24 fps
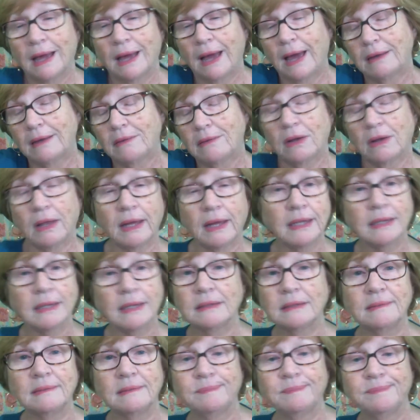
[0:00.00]
I don't like
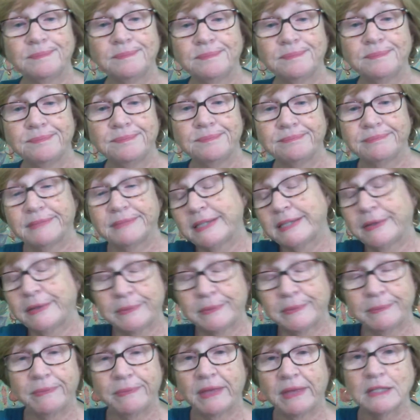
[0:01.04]
it.
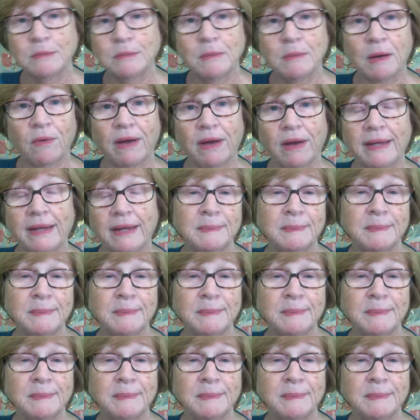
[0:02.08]
So that's my rant.